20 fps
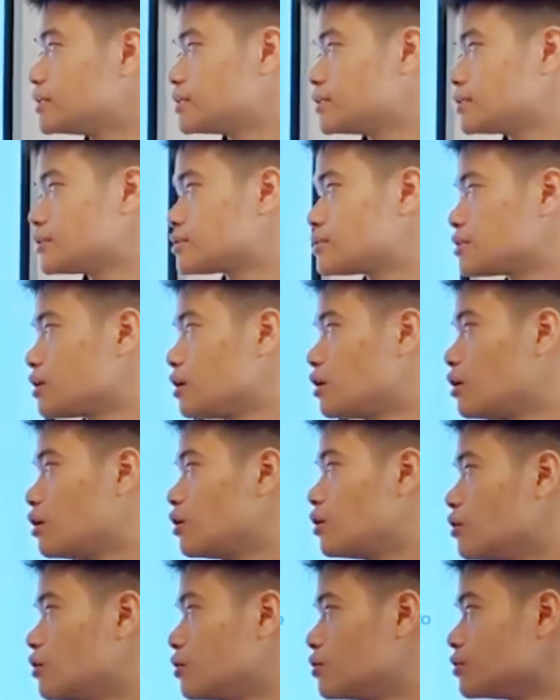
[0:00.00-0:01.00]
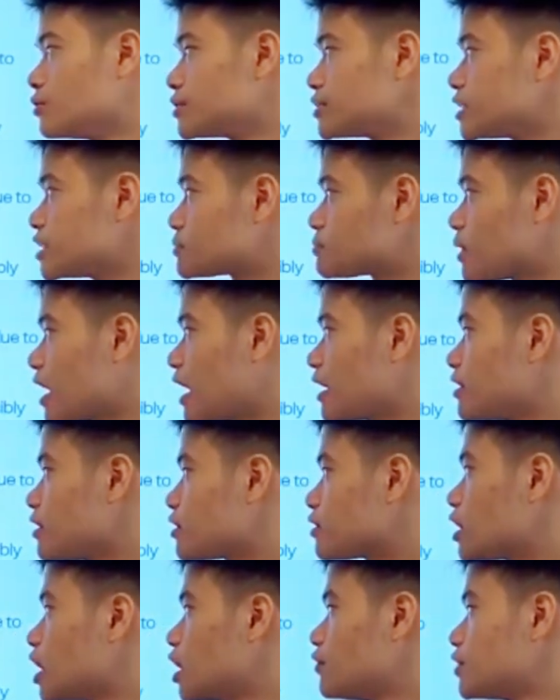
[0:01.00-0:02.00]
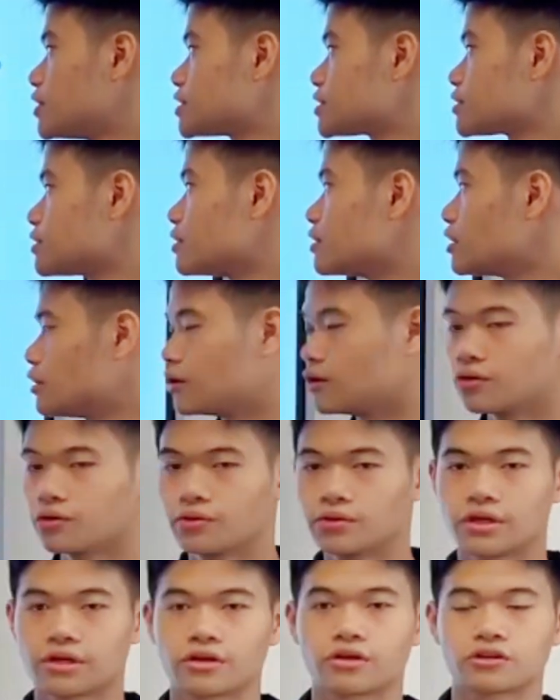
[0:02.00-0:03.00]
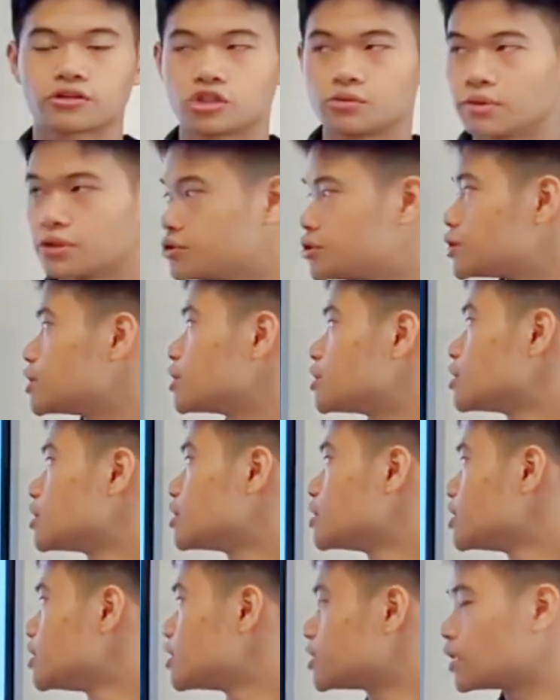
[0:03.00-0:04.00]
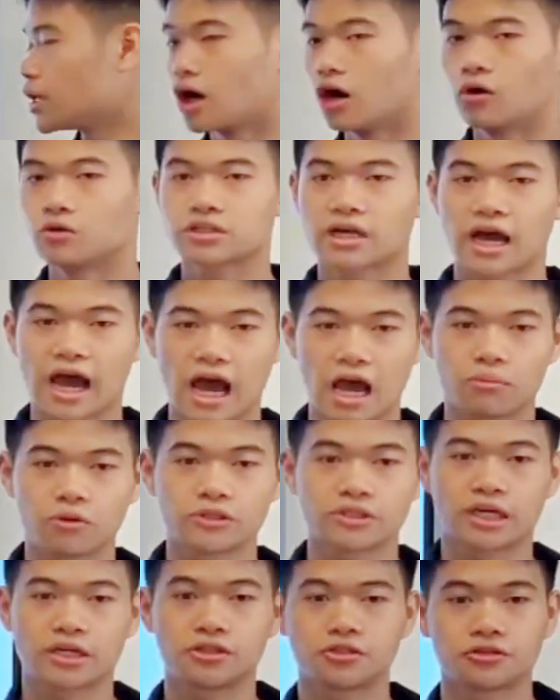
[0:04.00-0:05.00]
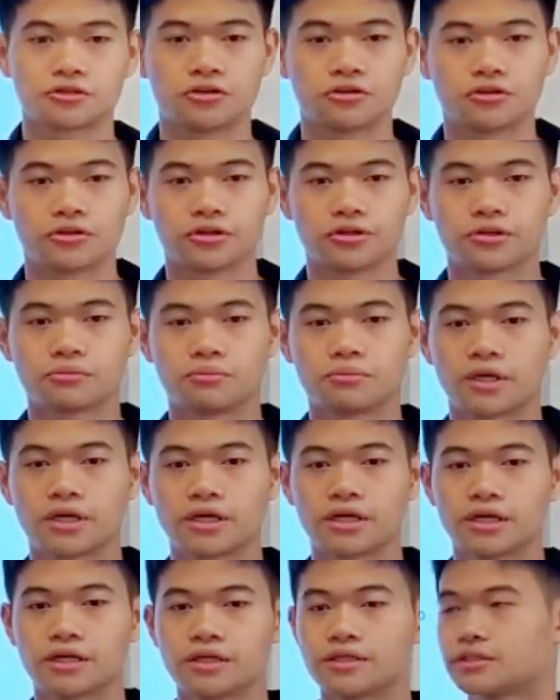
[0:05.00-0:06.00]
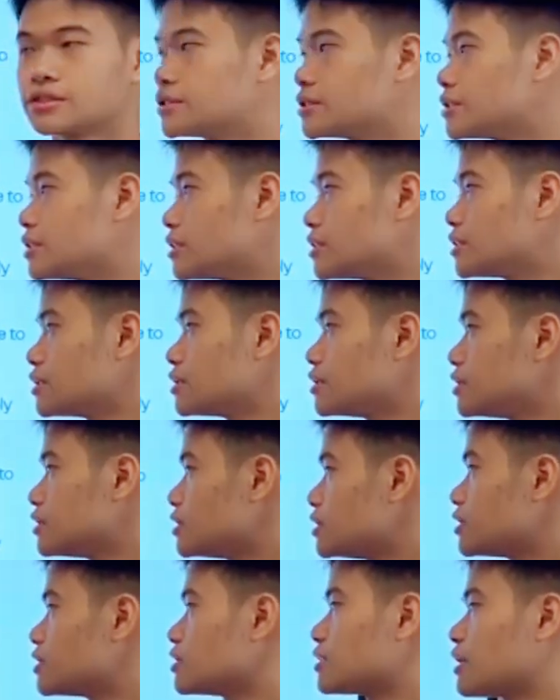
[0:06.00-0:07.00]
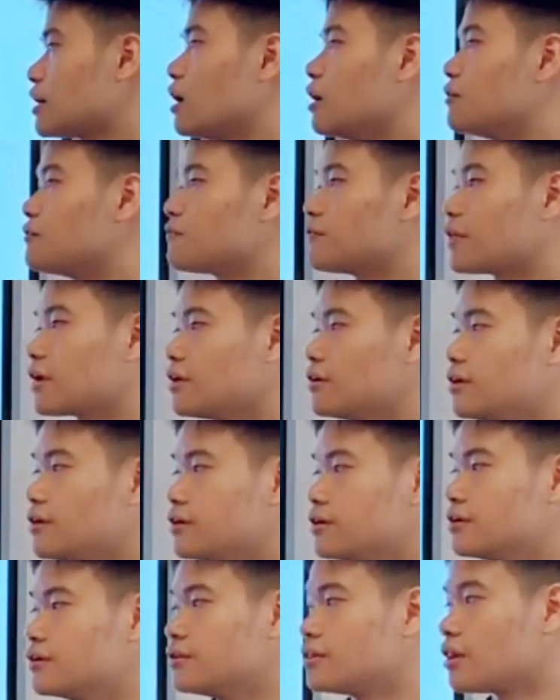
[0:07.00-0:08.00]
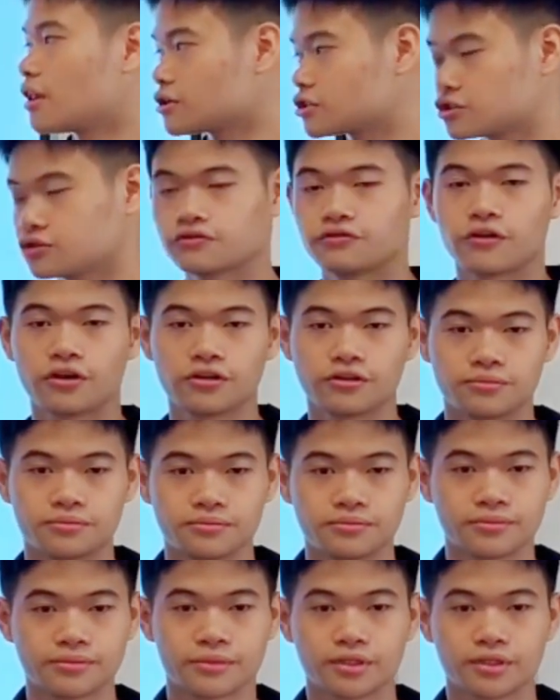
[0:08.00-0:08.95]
So despite the current low contribution, they hold high potential because of their large volume.